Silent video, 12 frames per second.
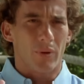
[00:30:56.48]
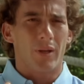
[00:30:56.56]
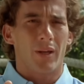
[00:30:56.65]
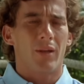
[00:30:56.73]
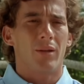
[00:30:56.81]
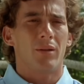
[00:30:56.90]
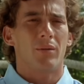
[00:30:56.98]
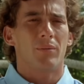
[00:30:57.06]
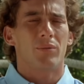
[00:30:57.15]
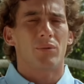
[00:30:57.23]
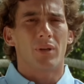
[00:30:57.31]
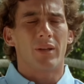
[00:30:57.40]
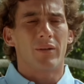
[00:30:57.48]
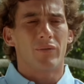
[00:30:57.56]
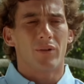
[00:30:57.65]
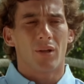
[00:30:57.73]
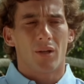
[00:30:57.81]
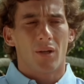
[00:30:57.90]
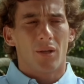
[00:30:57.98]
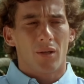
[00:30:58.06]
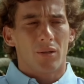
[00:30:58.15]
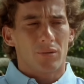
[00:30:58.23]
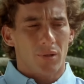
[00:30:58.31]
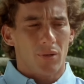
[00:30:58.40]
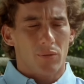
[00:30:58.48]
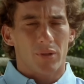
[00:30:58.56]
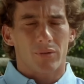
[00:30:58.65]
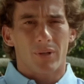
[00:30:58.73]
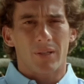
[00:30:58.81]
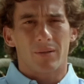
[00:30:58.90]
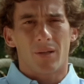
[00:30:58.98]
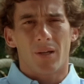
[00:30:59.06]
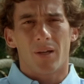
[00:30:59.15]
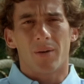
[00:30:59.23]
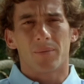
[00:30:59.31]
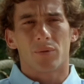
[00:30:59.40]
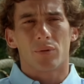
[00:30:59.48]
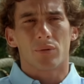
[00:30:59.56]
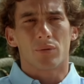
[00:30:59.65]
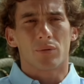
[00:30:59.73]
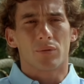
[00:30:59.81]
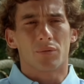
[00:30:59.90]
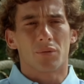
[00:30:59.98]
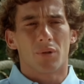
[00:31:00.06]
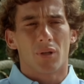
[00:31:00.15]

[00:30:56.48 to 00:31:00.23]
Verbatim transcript: way to live, they were right there to